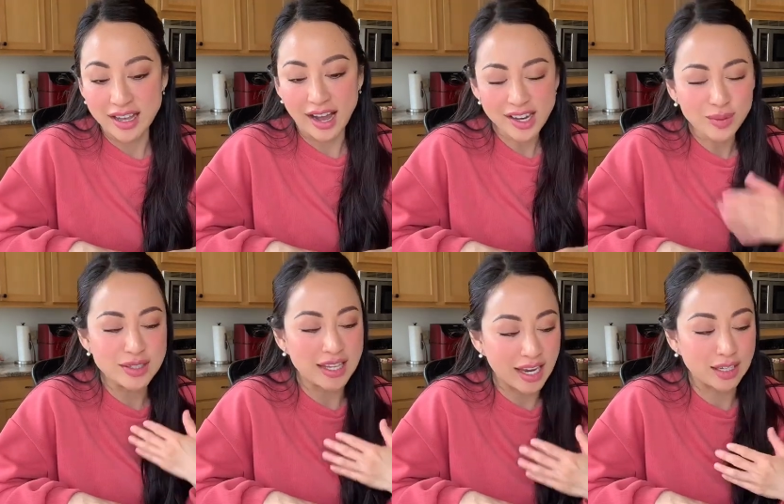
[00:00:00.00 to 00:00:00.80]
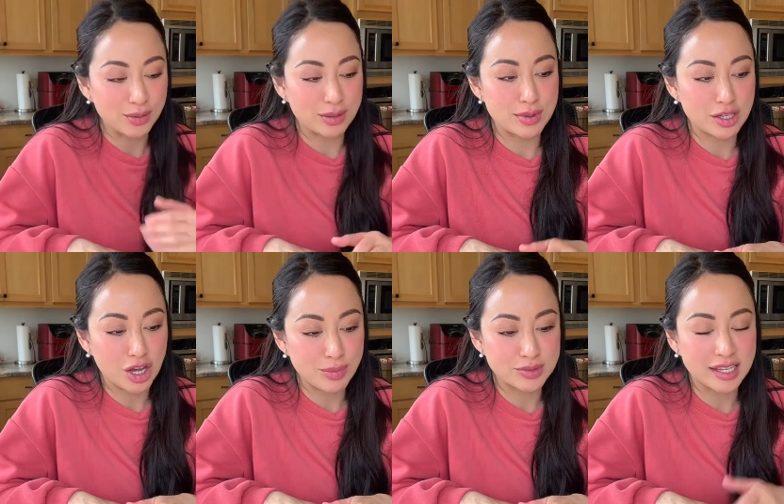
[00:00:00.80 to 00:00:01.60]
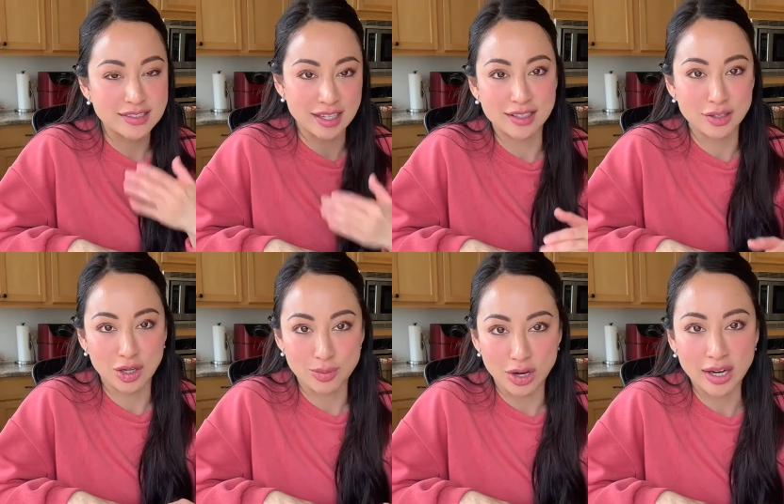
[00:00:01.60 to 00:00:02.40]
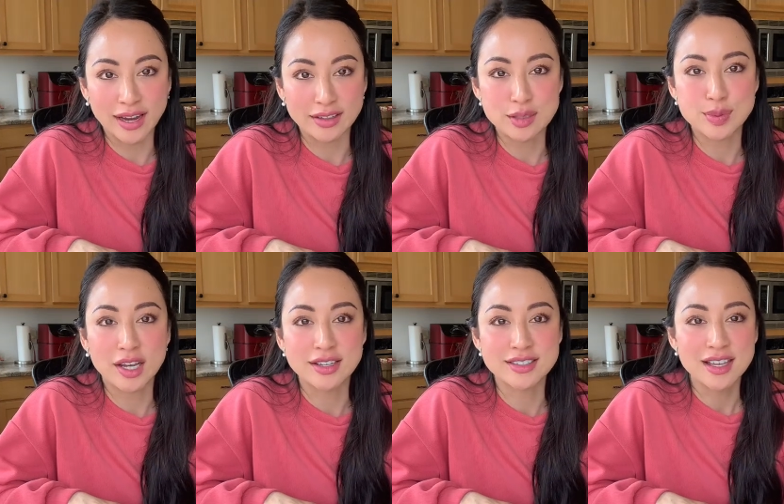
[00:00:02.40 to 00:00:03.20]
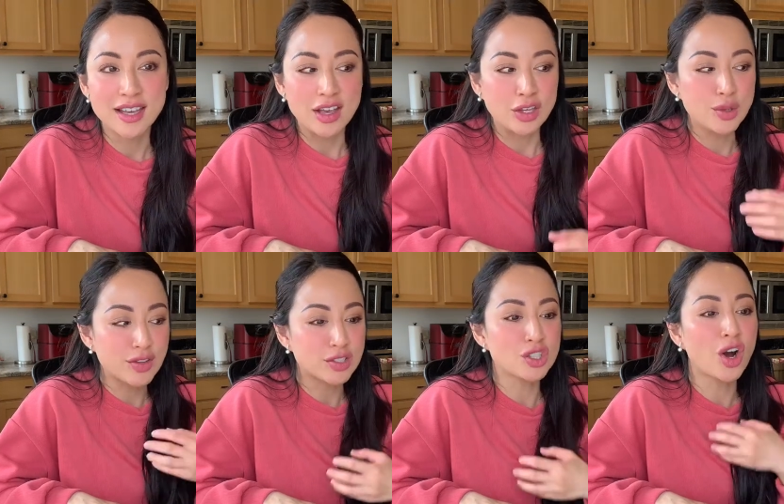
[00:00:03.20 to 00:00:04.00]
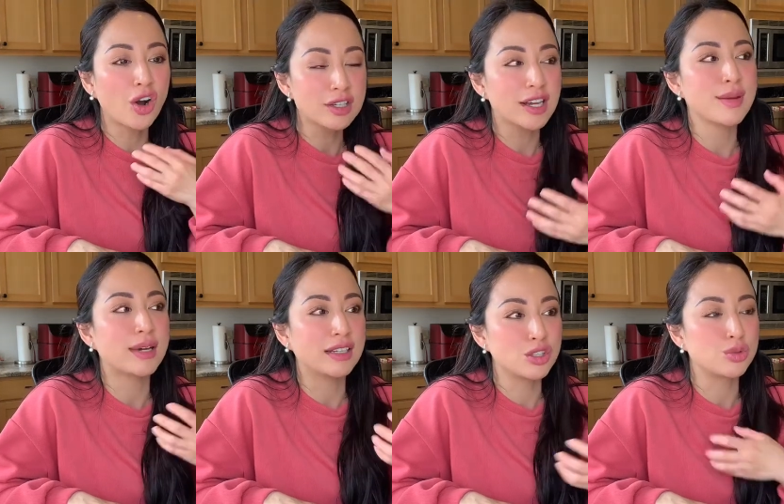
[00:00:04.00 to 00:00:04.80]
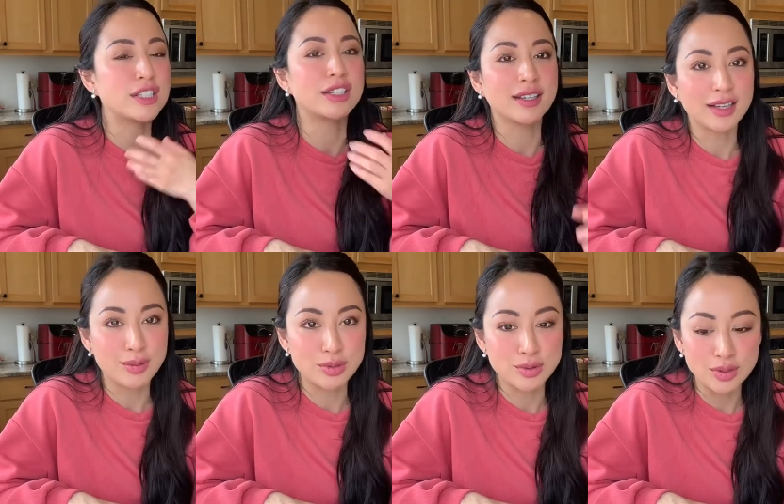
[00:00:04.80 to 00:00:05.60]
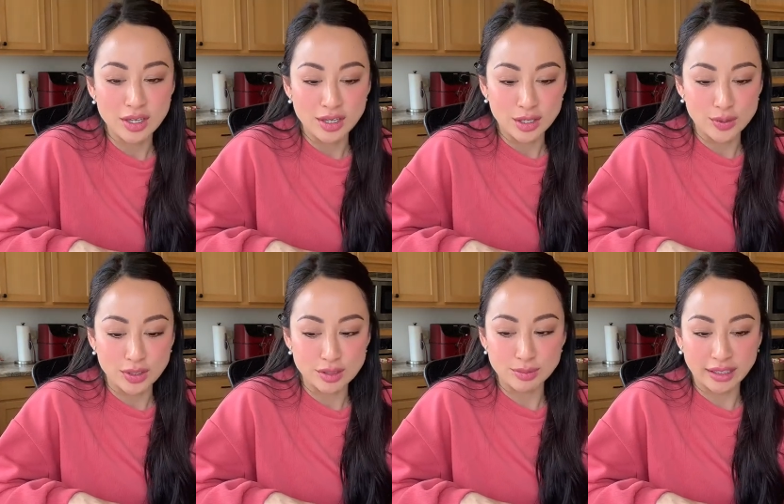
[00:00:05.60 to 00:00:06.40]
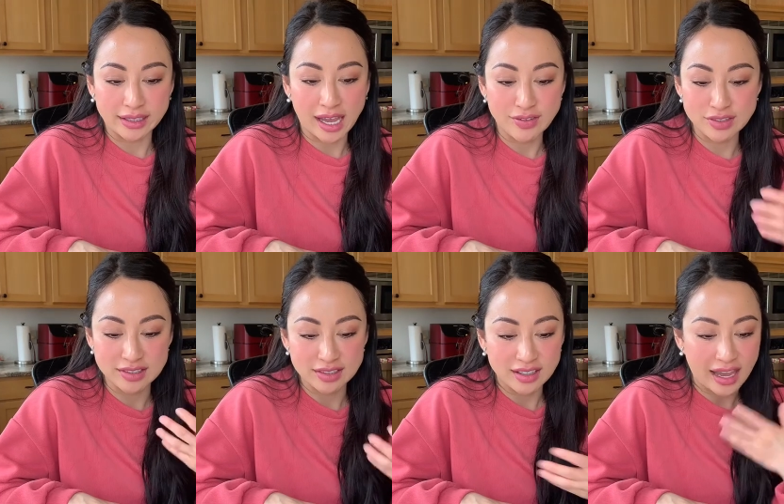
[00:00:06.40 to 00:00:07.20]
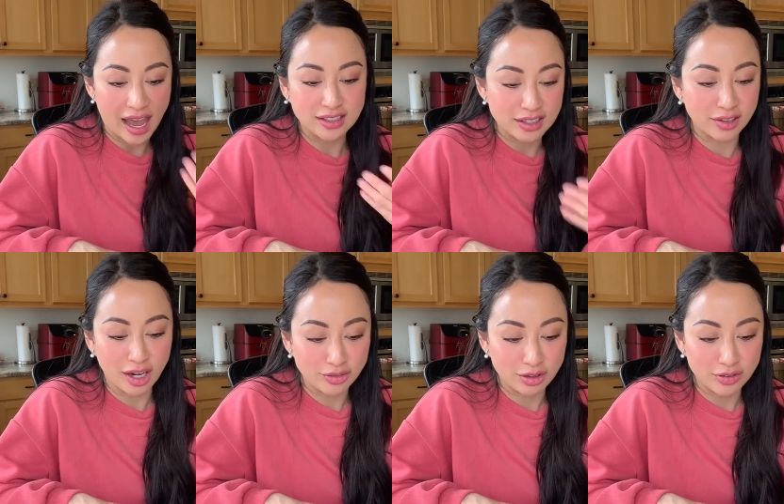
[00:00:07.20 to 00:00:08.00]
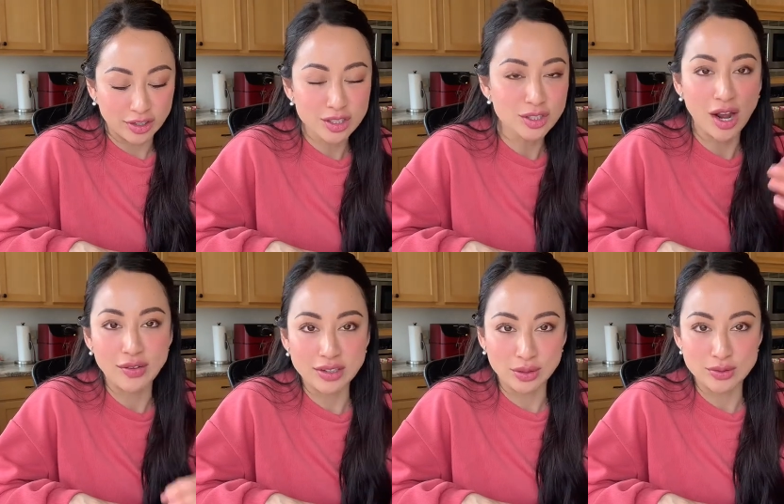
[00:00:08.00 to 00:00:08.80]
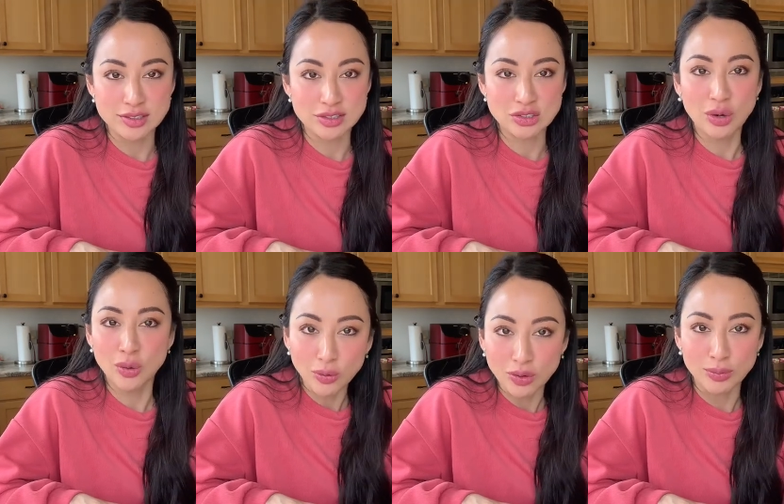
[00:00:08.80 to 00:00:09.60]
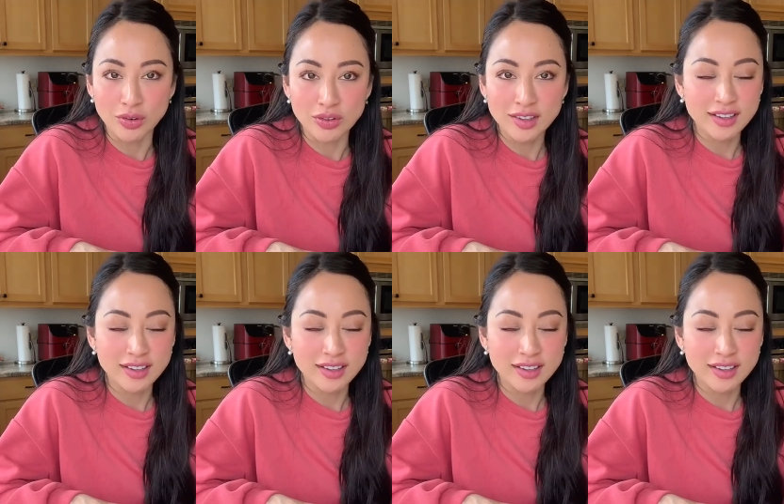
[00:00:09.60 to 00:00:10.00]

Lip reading: I always hate it when it becomes that secondary bronchitis because you have such a hard time kind of dredging it up. You end up like have this hacking cough forever, and you know how it goes. It's just horrible.